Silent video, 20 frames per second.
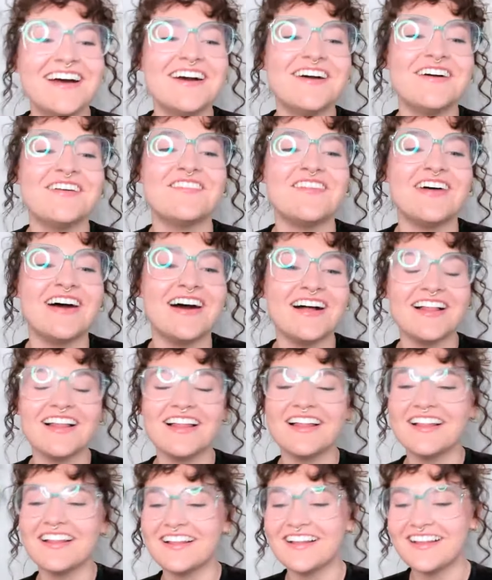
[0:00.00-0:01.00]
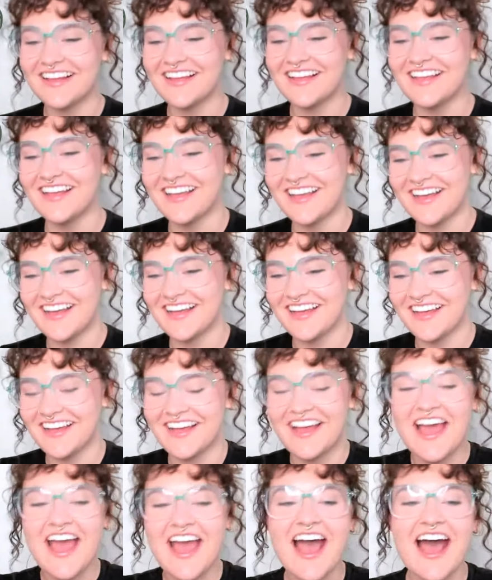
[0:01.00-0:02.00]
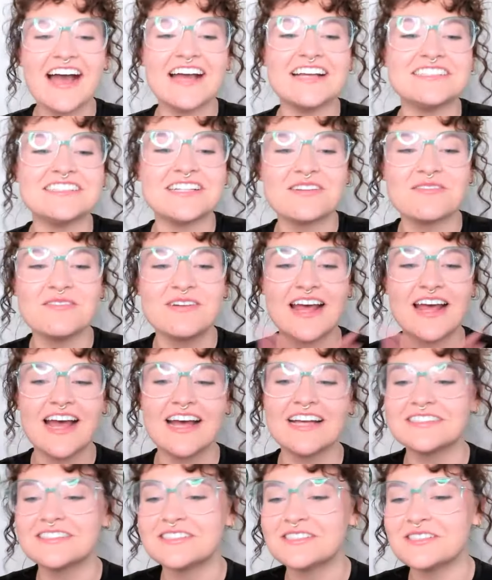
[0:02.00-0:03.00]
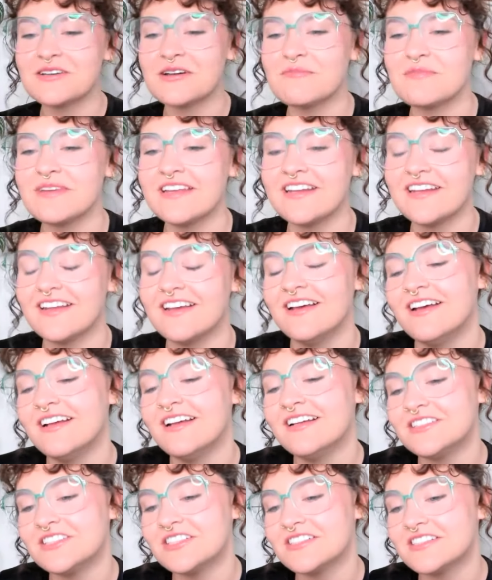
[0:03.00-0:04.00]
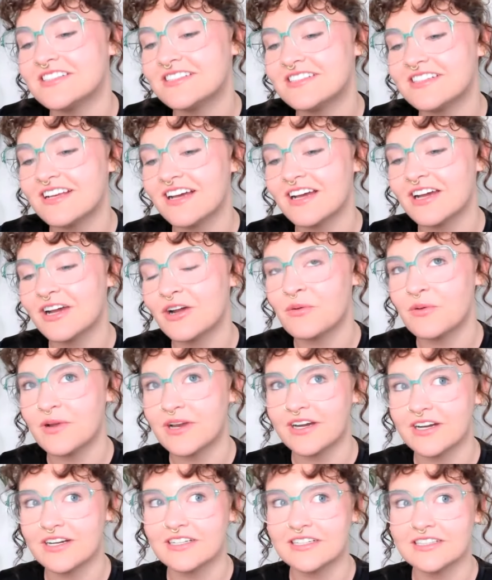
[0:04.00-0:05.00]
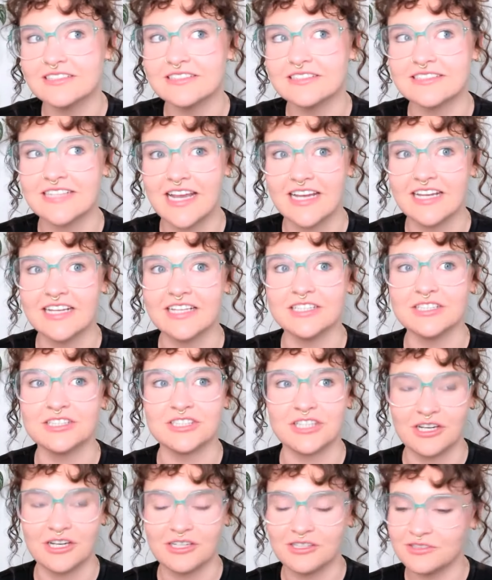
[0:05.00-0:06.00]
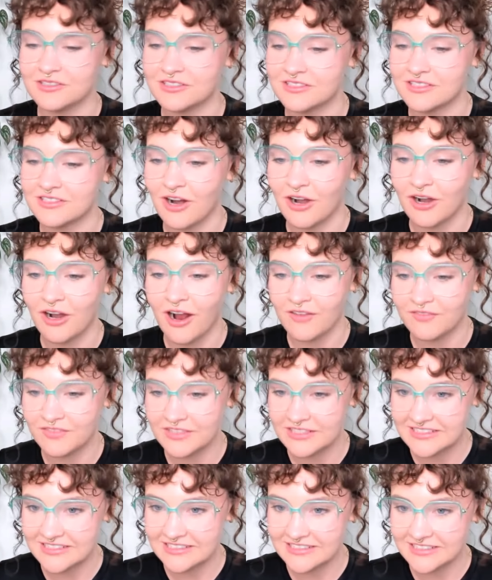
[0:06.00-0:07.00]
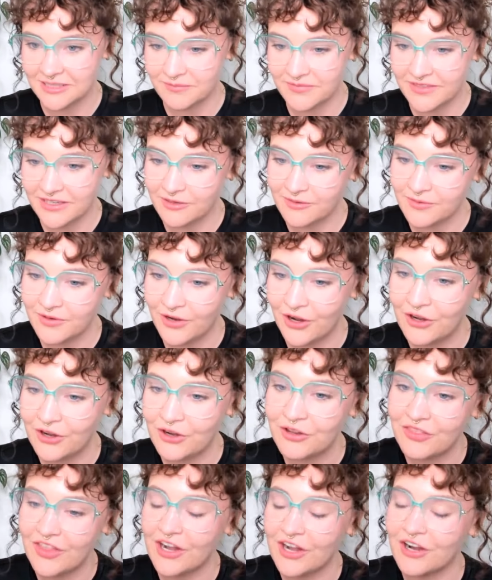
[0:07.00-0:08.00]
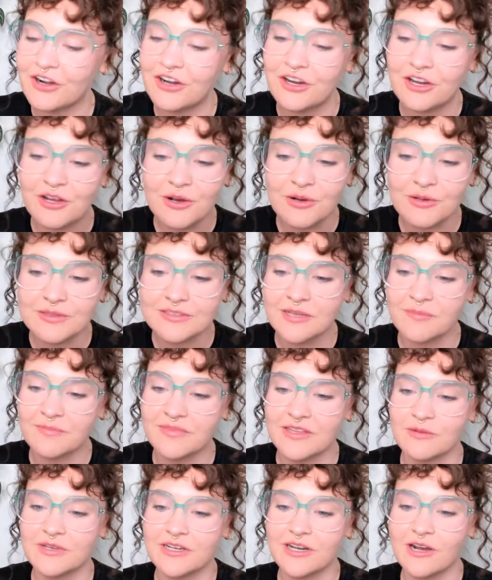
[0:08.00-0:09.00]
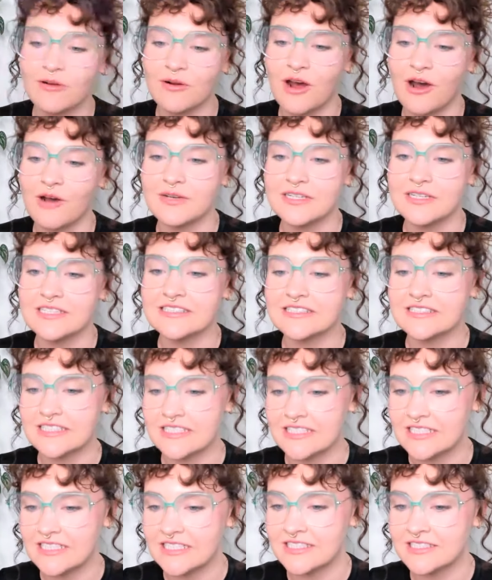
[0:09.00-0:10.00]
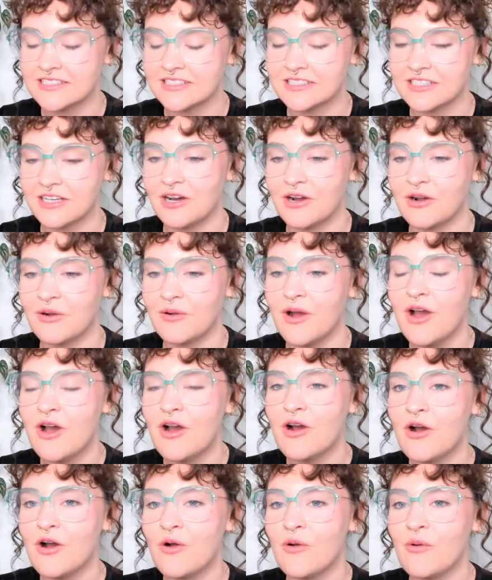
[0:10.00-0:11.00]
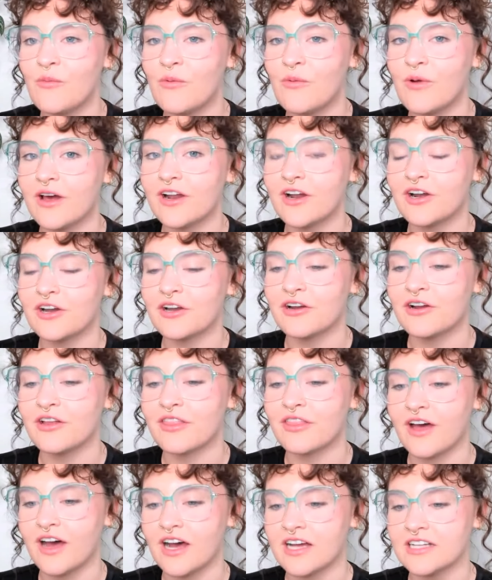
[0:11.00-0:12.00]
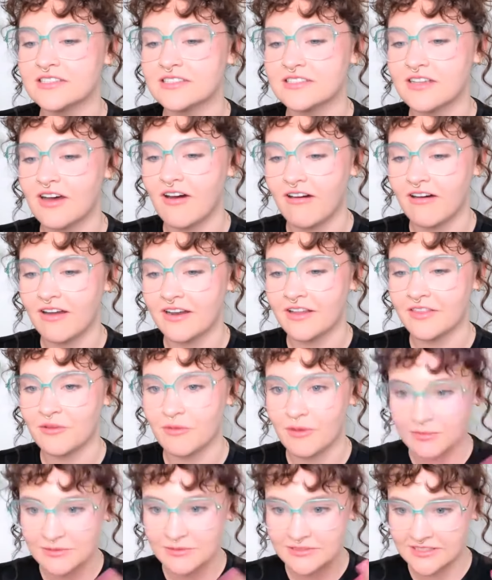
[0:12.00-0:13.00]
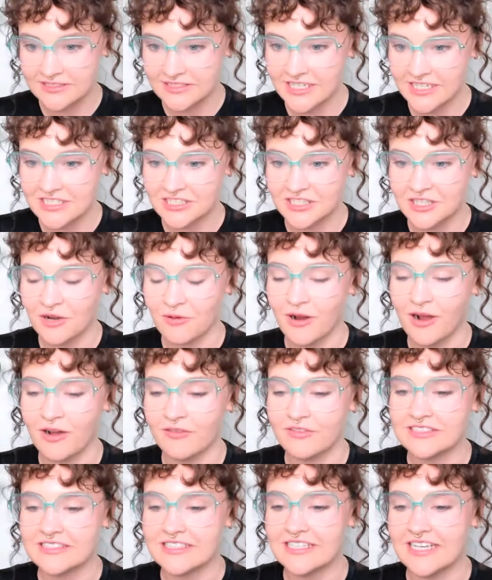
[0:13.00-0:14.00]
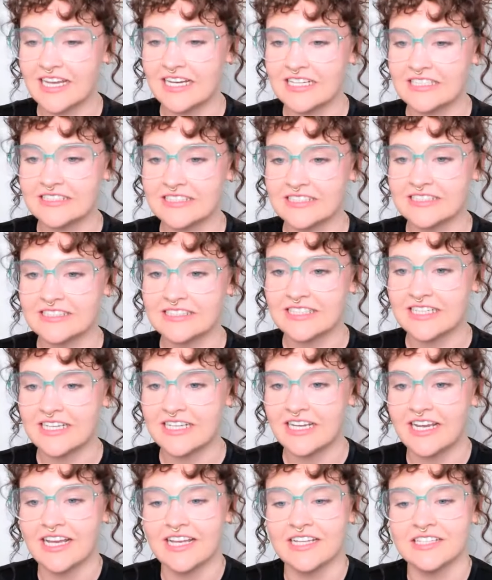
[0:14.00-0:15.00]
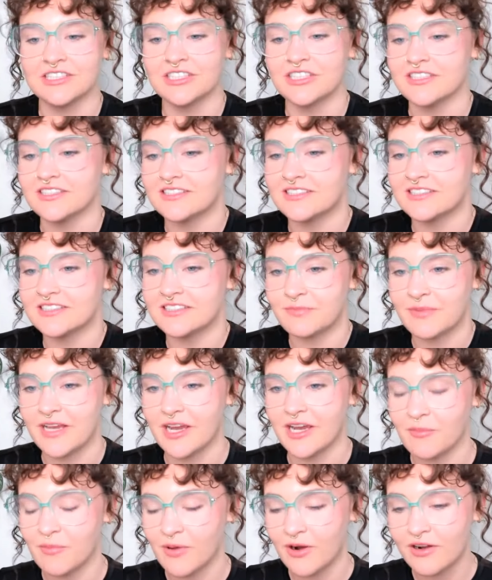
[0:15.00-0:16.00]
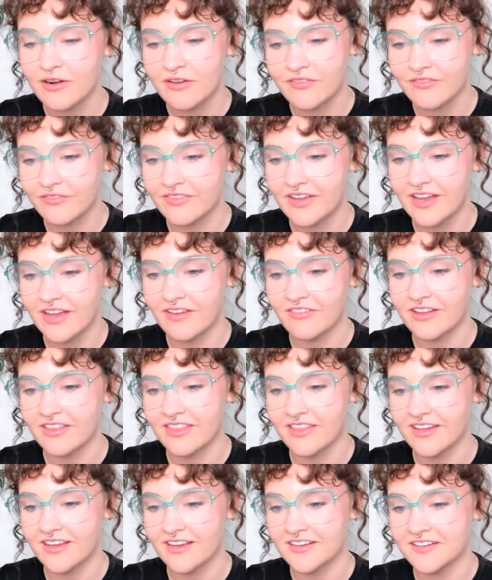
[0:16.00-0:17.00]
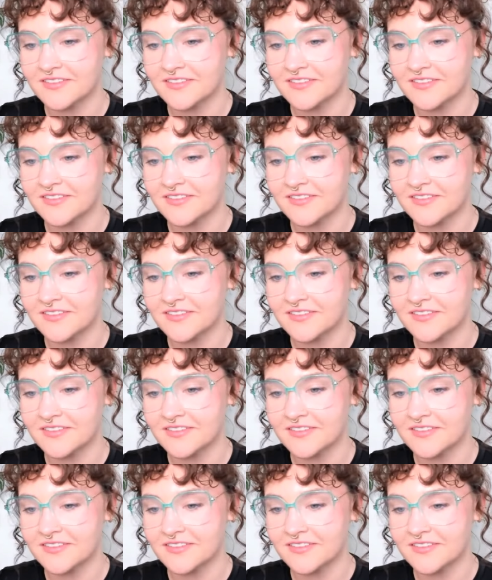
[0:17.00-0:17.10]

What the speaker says: But I did want to ask too, I mean, just queer dating shows are obviously something that are new, something we don't always see. So what are your thoughts on the representation that we're obviously getting to see and just being a part of everything?